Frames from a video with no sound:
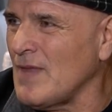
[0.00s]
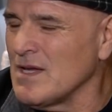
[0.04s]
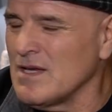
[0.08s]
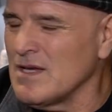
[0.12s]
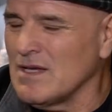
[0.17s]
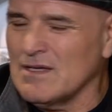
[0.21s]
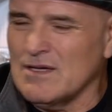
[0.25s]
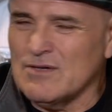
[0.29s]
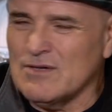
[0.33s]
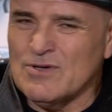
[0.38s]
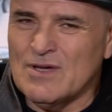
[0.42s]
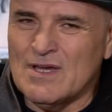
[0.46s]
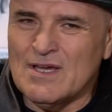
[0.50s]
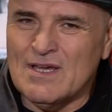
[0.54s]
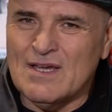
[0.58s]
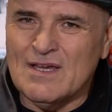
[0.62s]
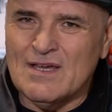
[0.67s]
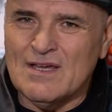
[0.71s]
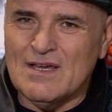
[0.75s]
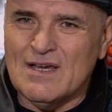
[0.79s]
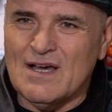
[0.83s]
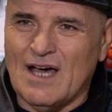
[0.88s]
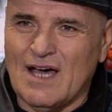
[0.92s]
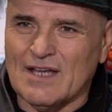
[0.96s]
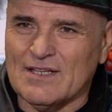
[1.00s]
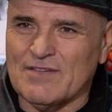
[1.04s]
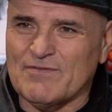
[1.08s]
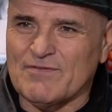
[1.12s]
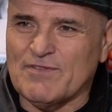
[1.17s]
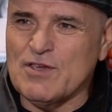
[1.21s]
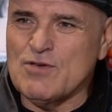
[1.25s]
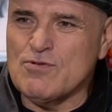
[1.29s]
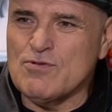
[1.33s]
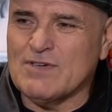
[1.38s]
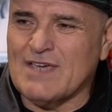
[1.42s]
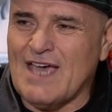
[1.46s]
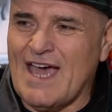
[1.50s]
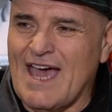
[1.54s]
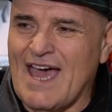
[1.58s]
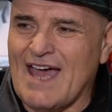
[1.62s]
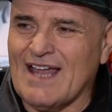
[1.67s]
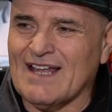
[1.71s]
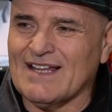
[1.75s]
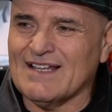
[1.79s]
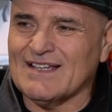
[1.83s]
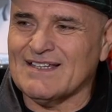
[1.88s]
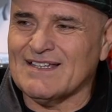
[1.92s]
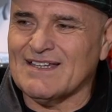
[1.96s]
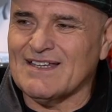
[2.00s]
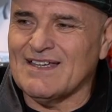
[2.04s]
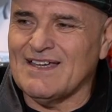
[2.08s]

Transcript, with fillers: You know, and if you can't